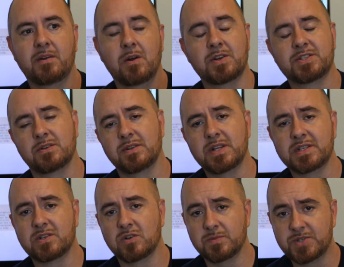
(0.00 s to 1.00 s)
there are certain
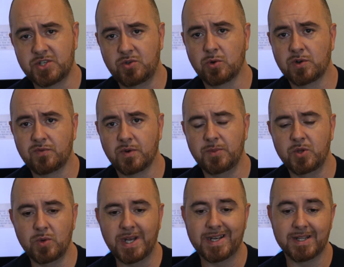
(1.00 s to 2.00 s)
things that are obscured from
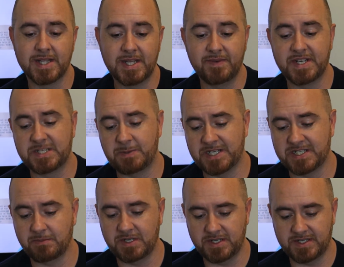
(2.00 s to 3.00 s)
you in a living
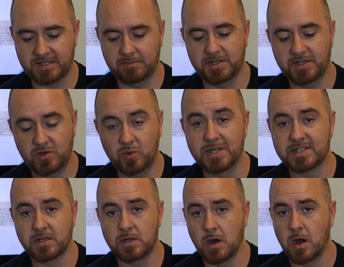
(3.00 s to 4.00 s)
specimen, in somebody who is
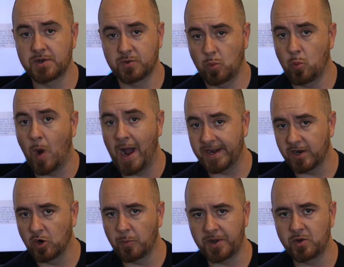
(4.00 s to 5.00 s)
not wide
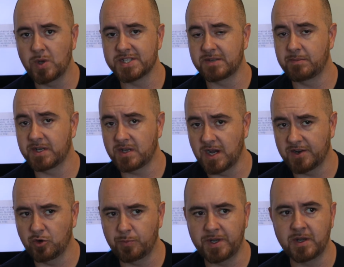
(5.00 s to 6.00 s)
open, who hasn't been cut
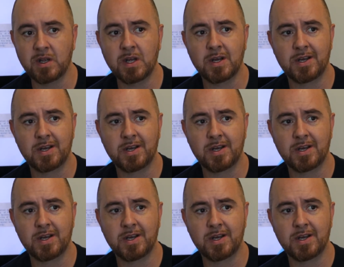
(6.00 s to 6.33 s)
open,